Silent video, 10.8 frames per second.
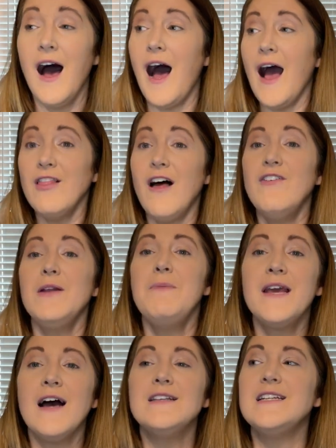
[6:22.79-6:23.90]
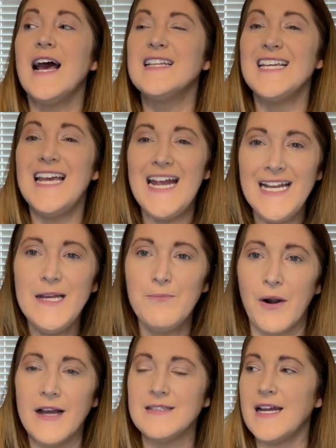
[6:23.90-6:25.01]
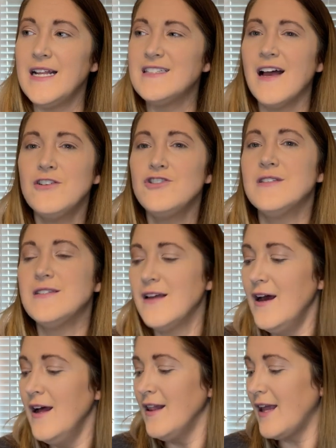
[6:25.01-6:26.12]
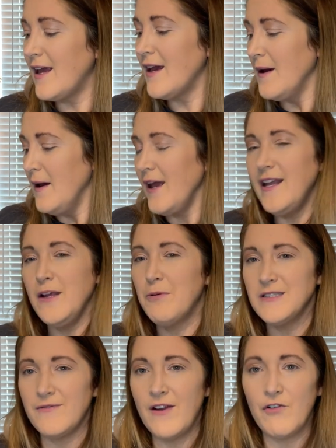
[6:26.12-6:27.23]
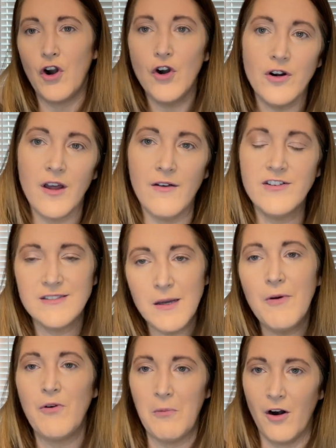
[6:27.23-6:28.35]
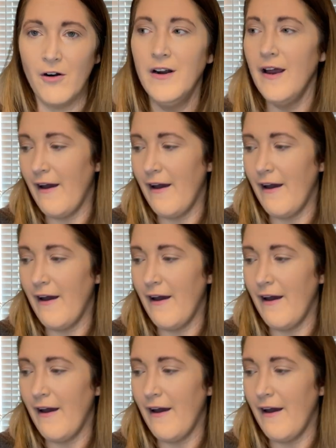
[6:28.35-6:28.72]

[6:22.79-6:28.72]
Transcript: I love it because it has indie brands, and it's not just like indie brands I've never heard of. Some of them are.